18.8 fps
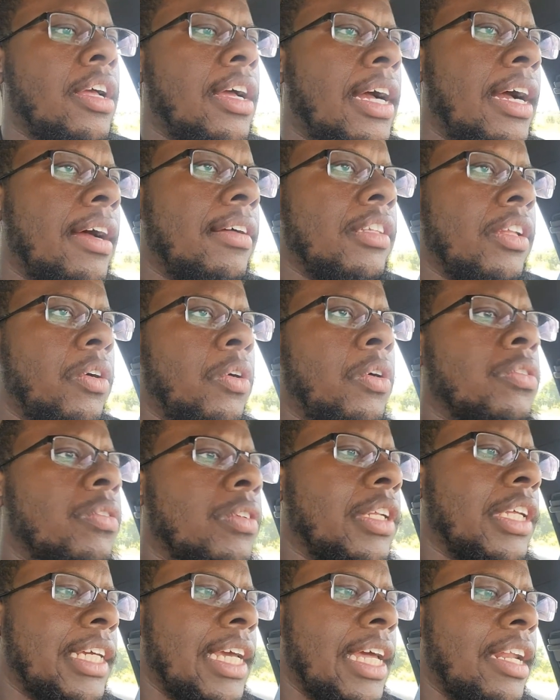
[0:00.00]
Um, the old
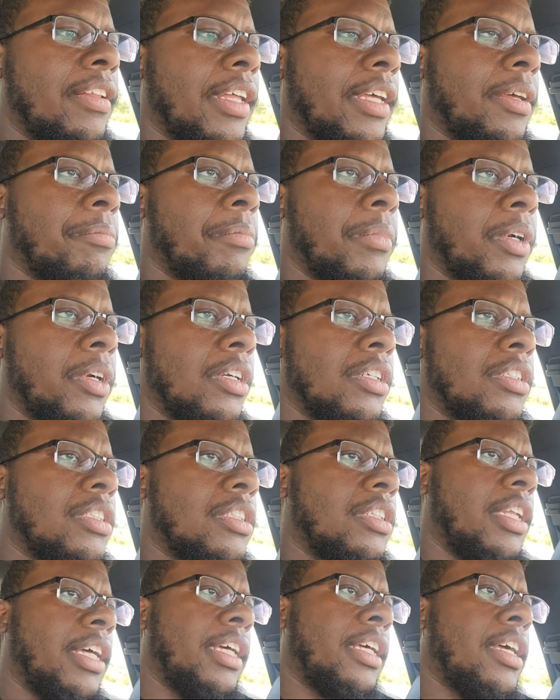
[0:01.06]
one like kind of like merged
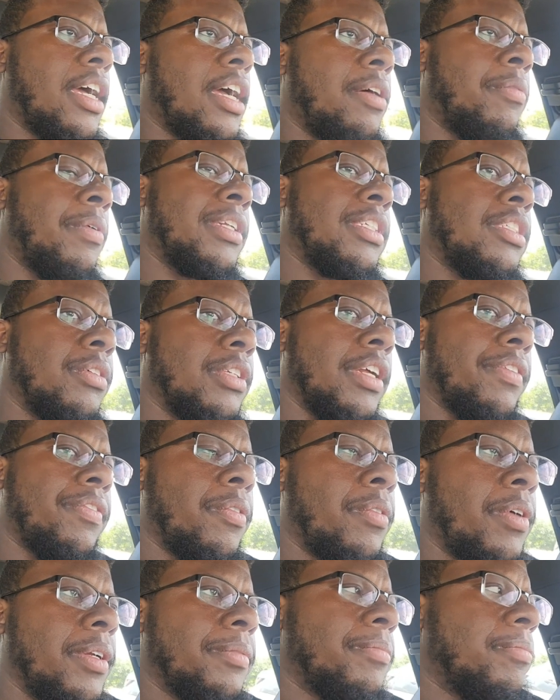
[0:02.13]
and like uh, went to a
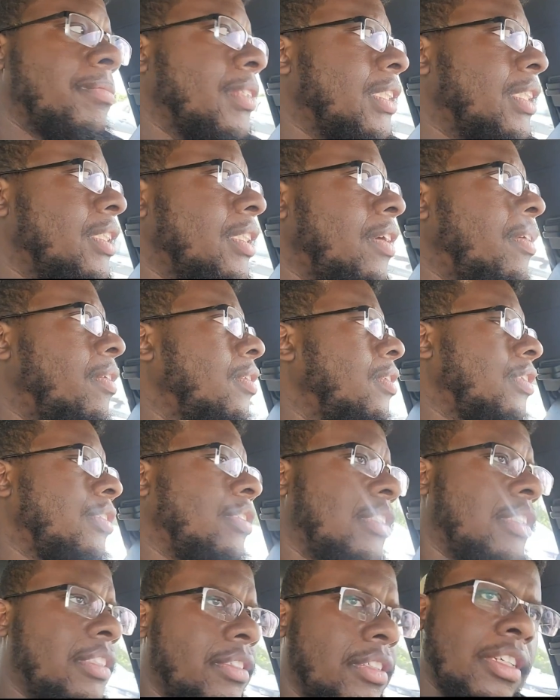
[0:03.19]
different one. So
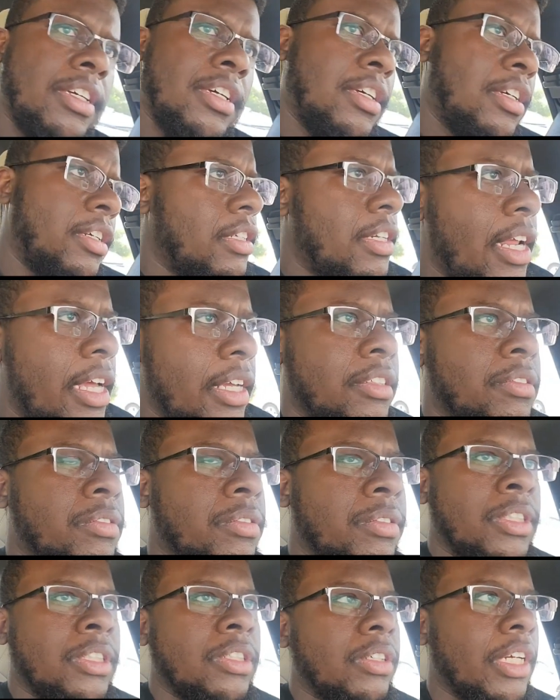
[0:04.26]
that,
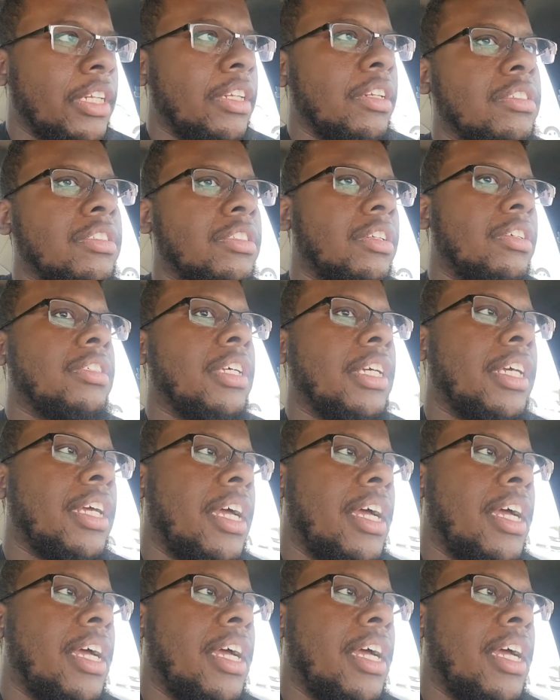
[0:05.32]
you're still getting used to those like